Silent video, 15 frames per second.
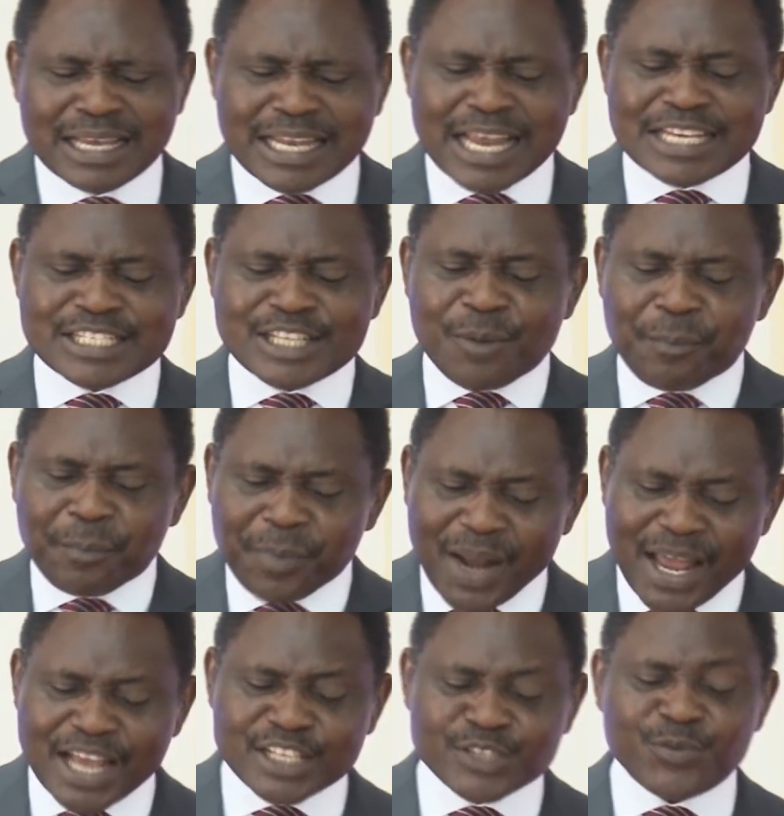There is the
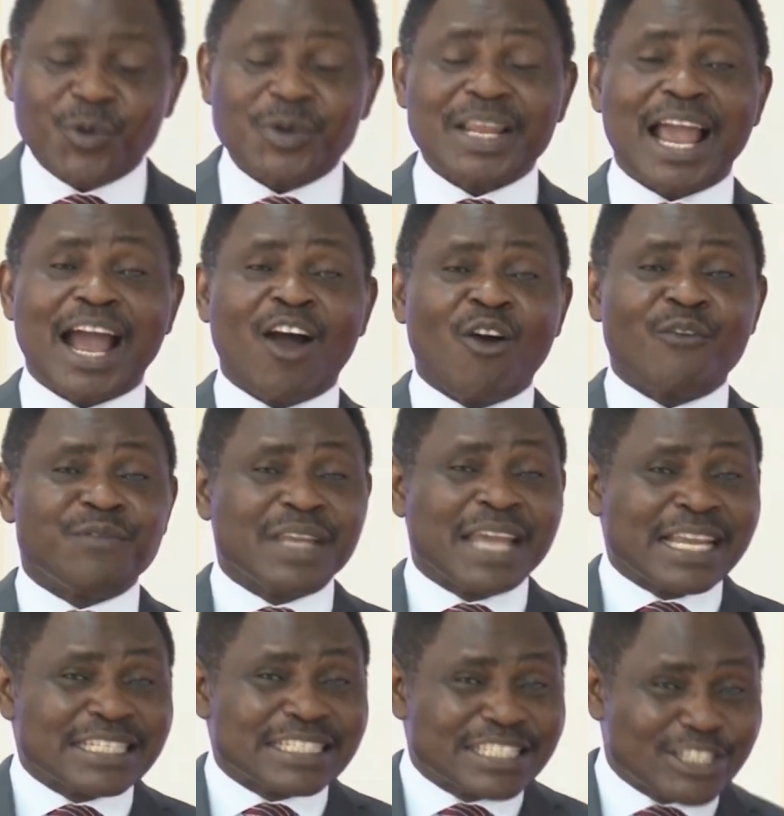place of
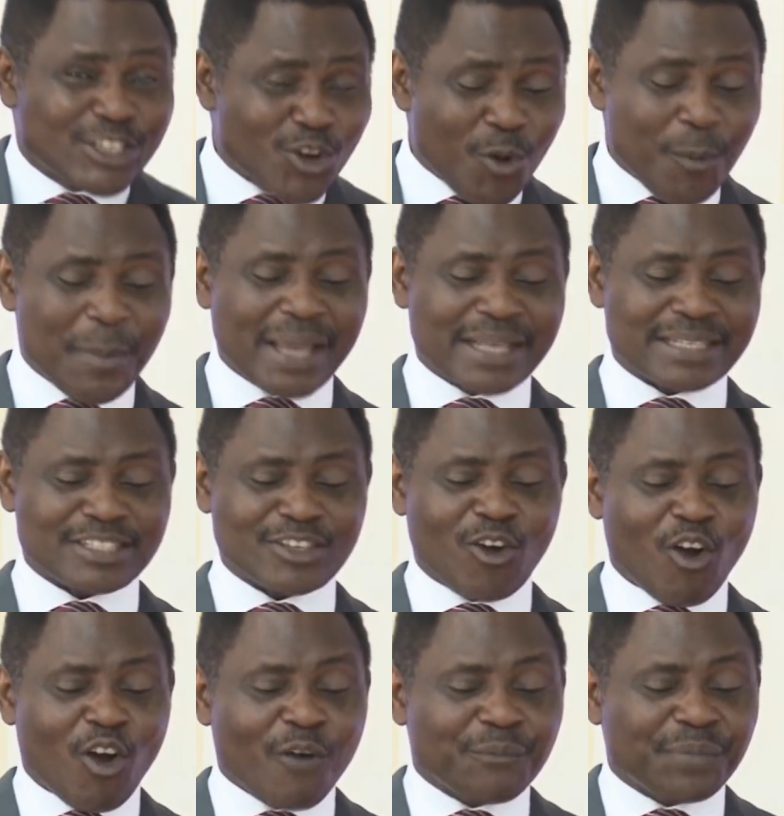the endowment
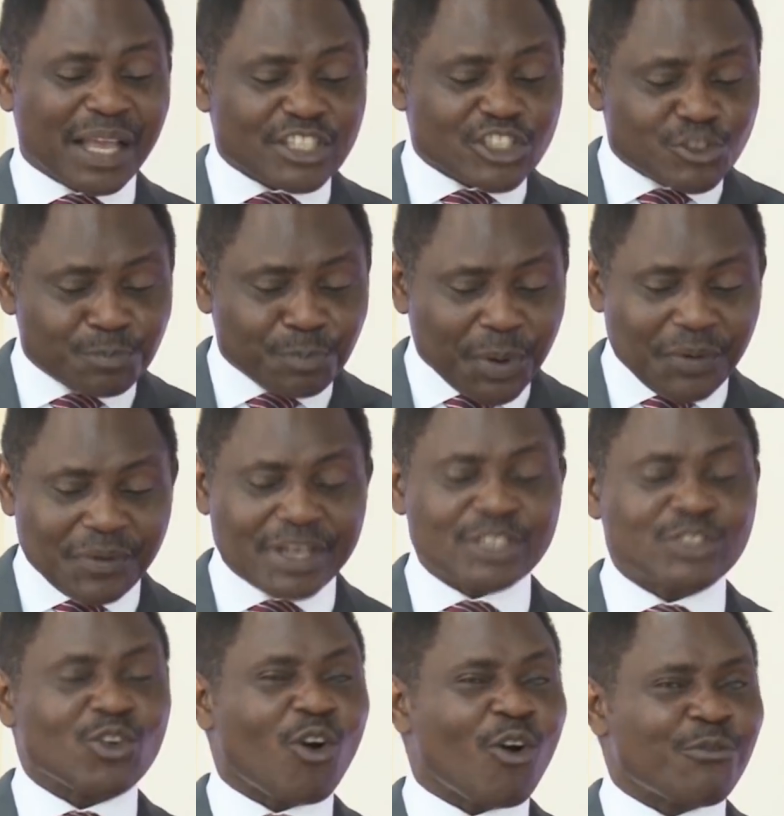of that
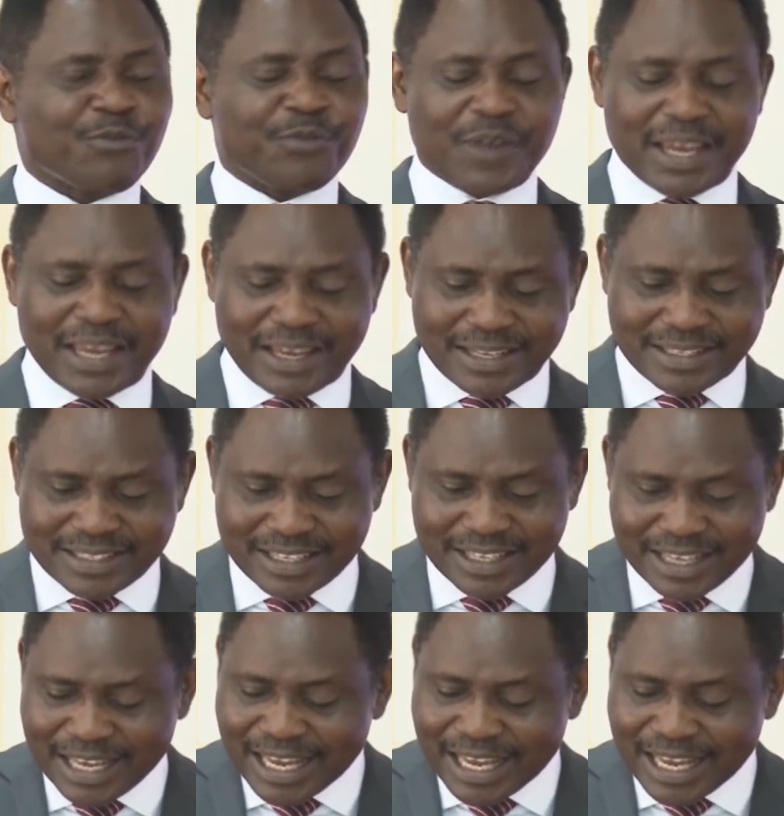spirit of faith.